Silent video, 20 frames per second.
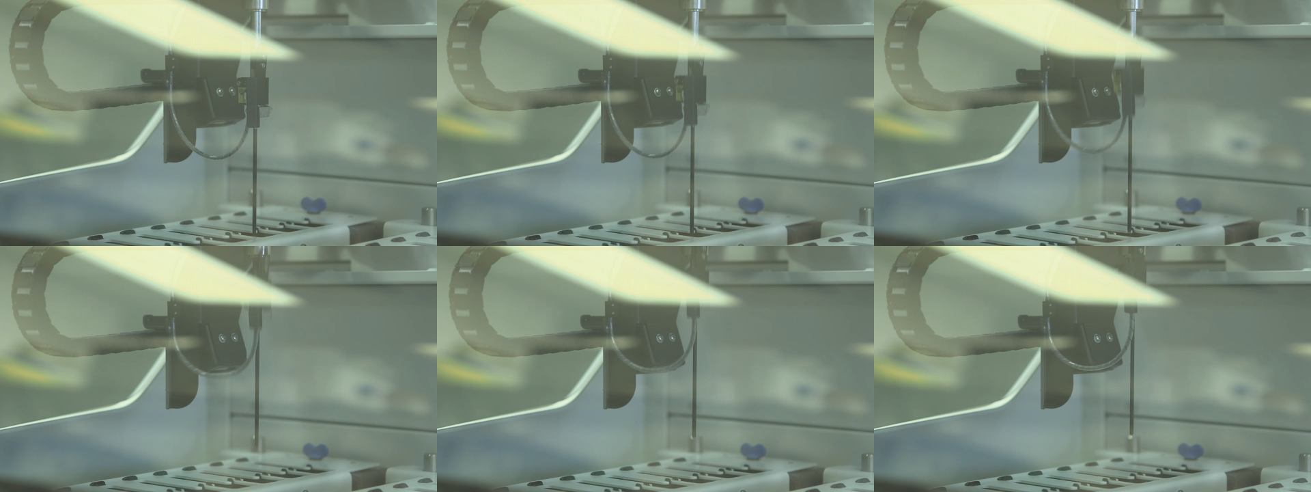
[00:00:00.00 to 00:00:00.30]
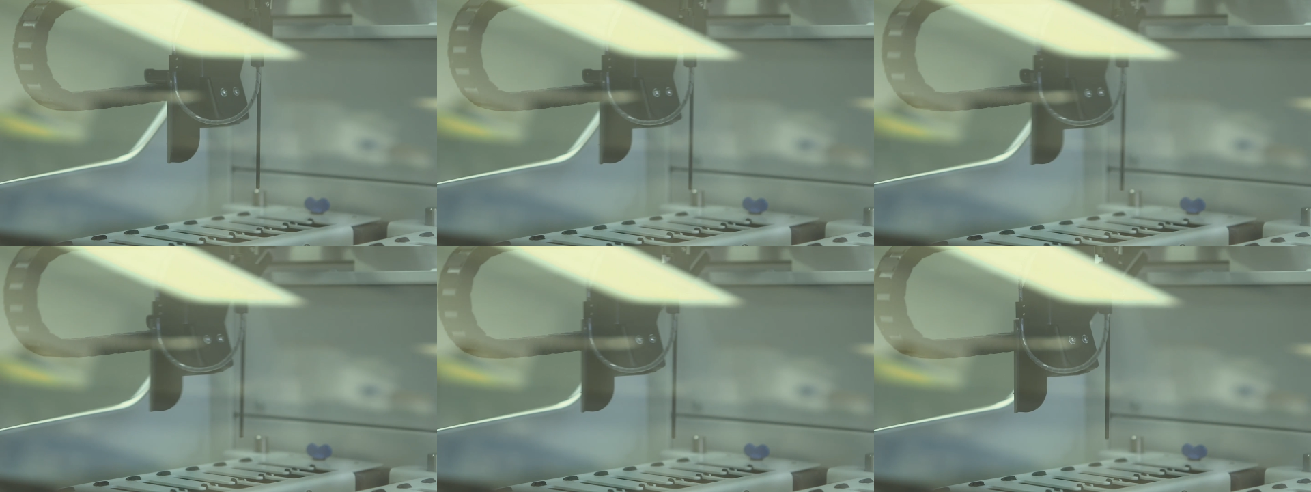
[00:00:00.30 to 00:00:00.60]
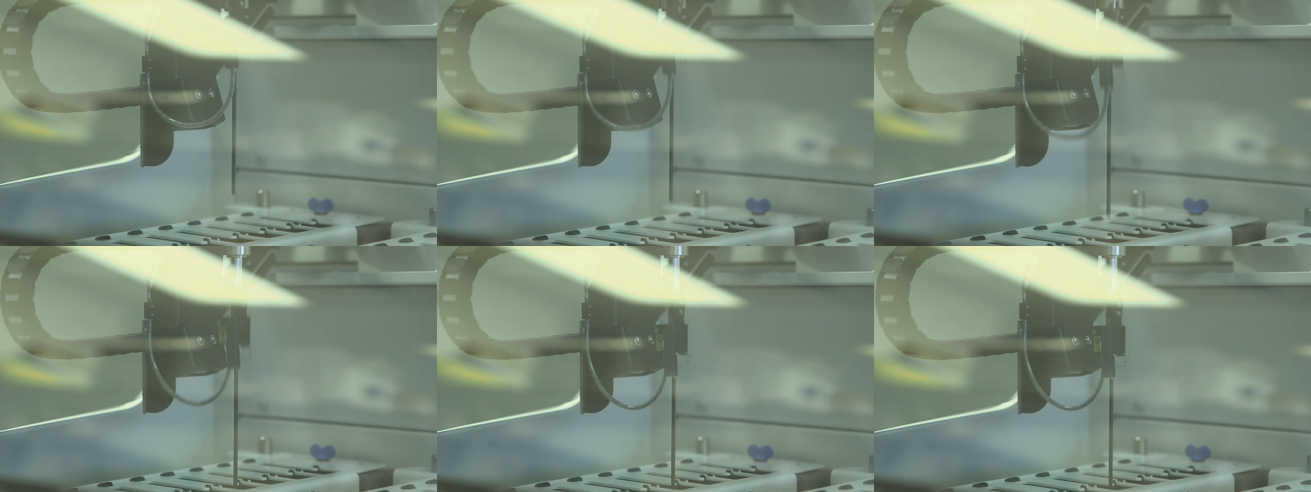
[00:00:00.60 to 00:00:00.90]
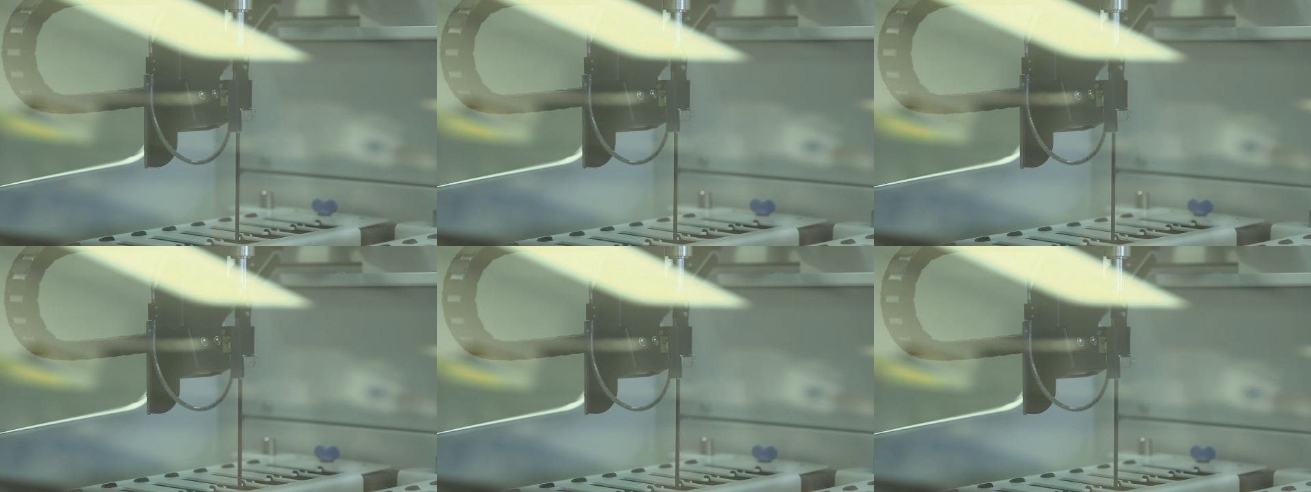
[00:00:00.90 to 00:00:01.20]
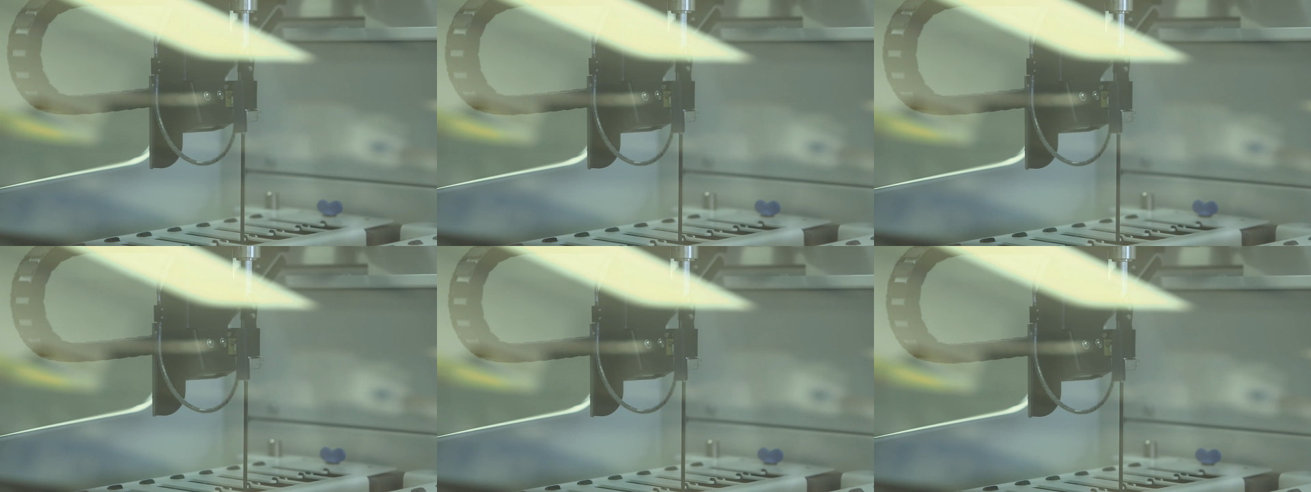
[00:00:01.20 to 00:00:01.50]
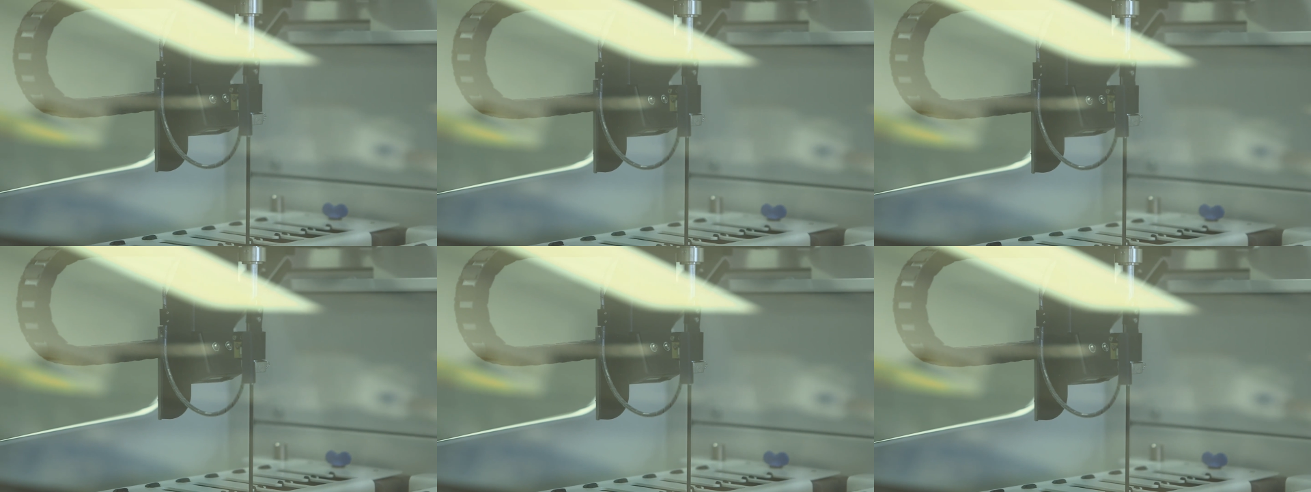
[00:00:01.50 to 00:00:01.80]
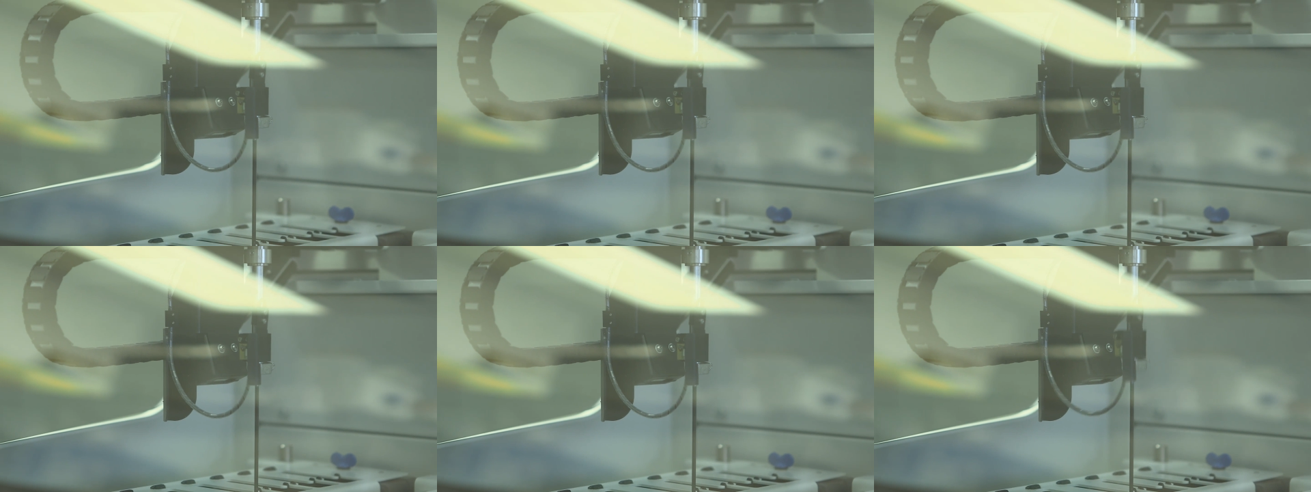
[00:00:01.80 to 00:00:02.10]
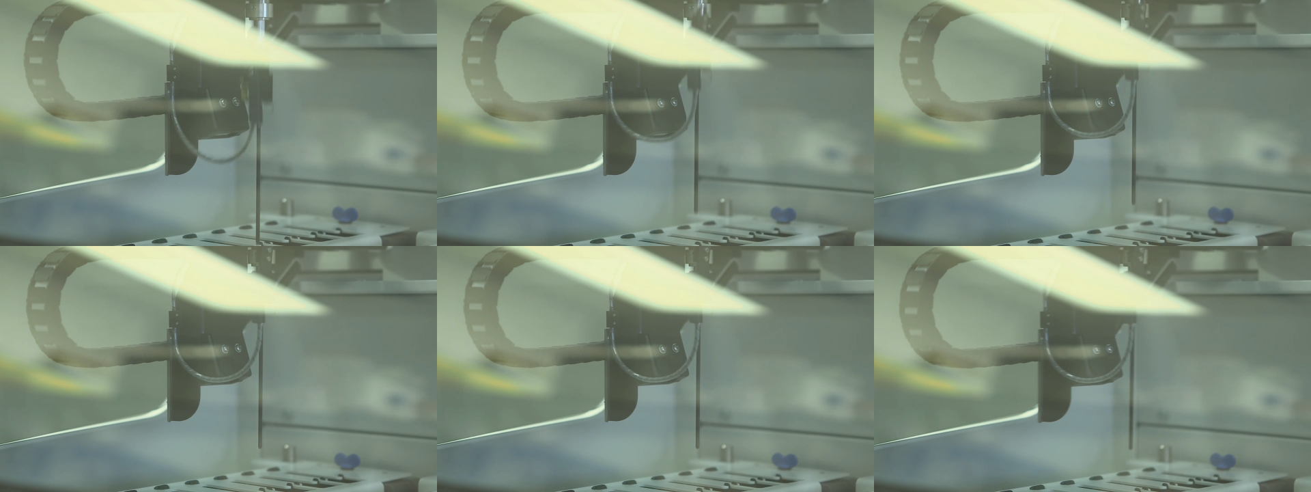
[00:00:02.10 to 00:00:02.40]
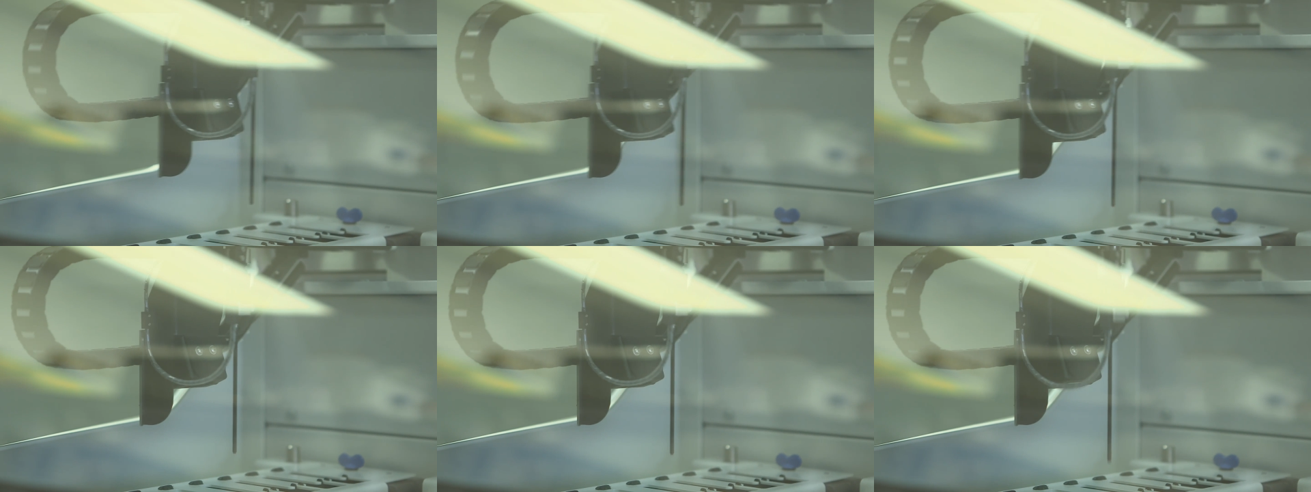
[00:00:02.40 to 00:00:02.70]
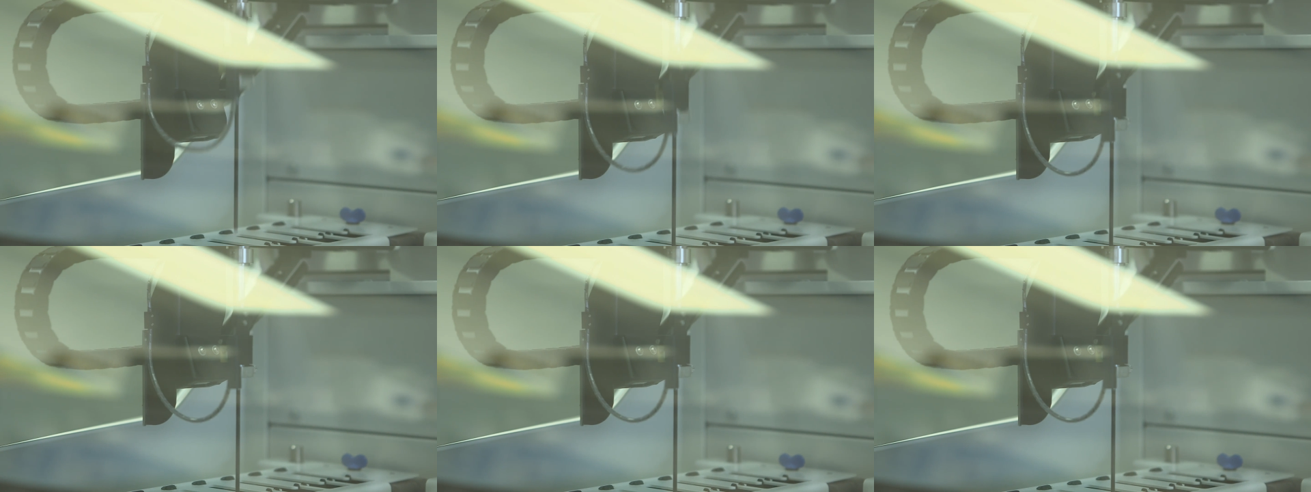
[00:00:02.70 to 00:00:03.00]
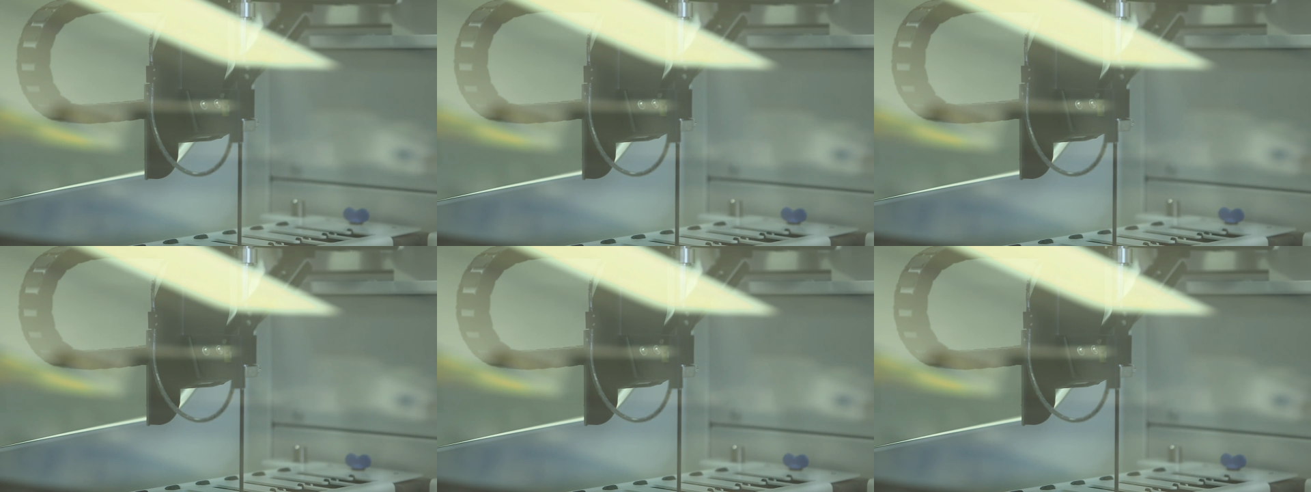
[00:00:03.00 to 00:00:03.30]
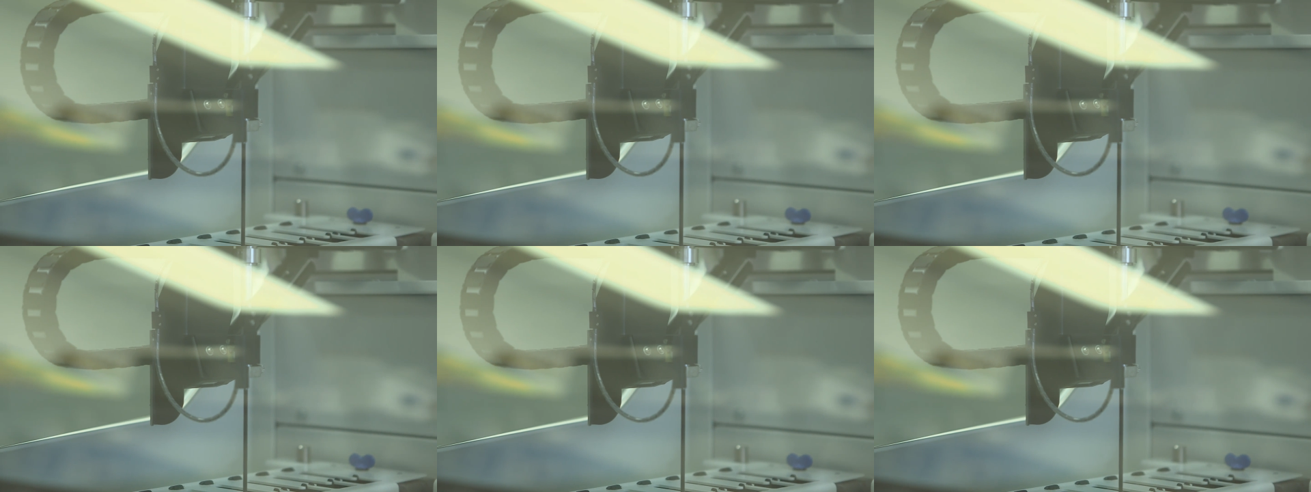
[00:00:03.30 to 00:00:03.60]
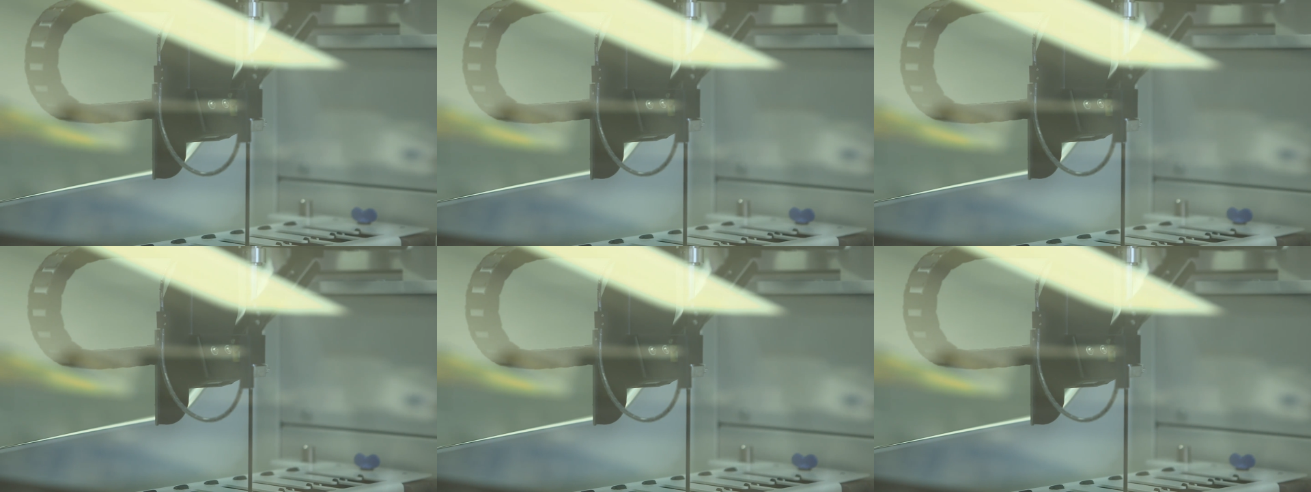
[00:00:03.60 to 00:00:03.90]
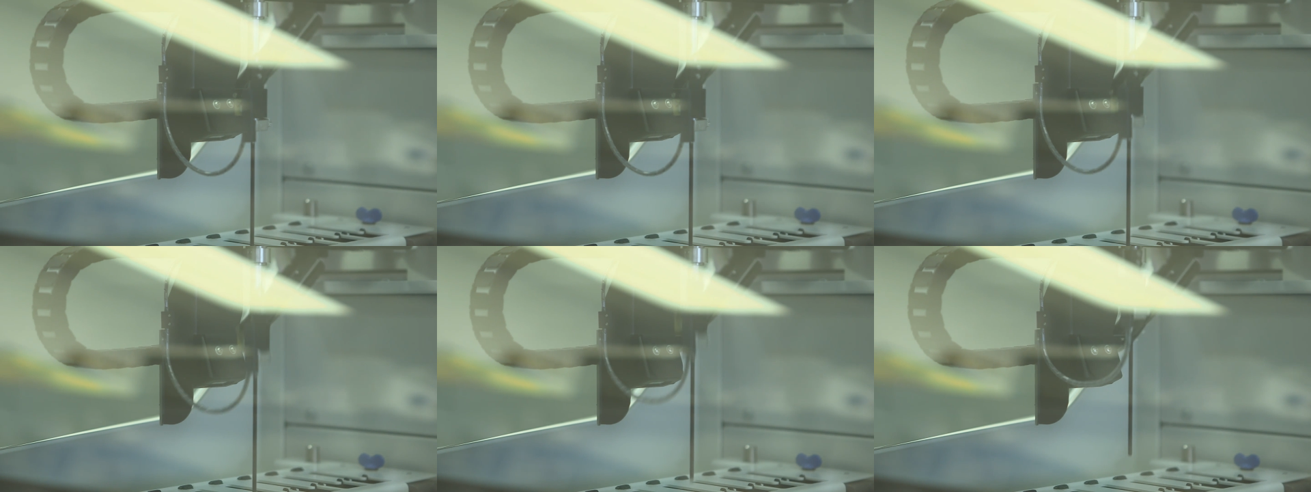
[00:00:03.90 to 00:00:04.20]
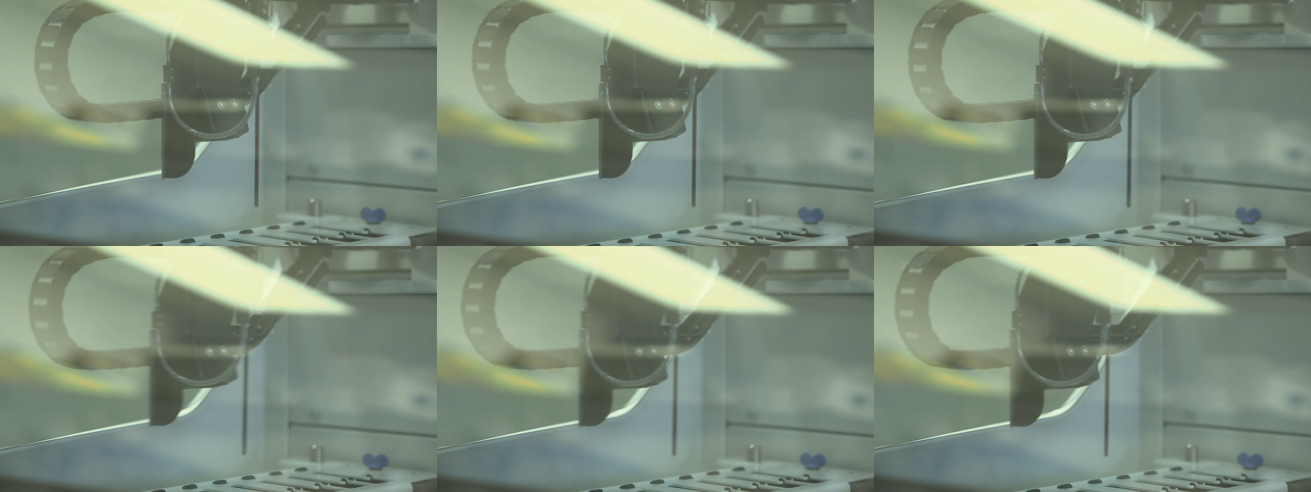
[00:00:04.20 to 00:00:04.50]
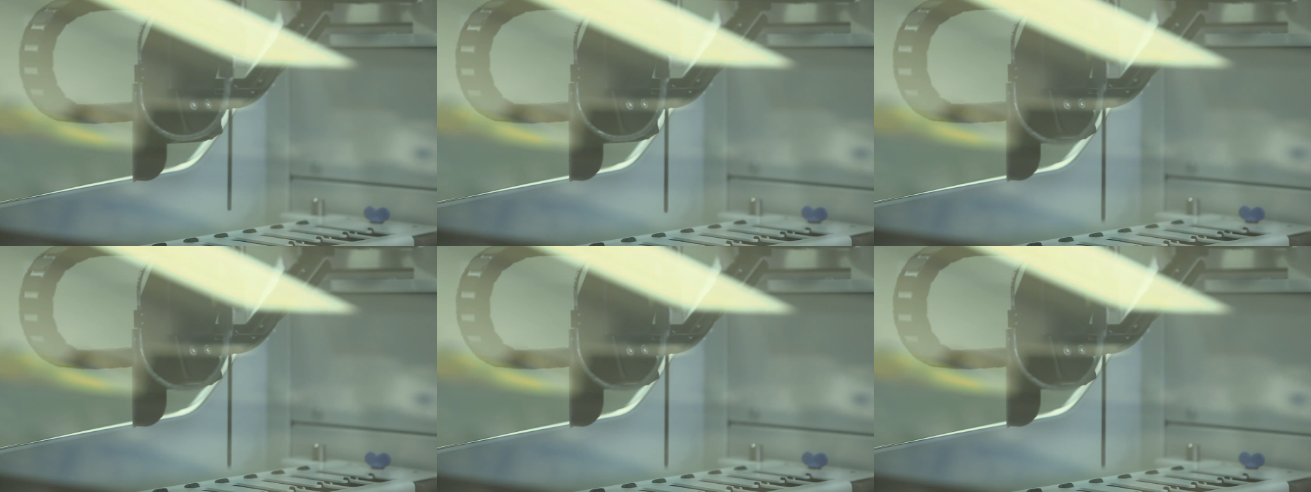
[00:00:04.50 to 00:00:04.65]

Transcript: Nobody's mouth can be seen.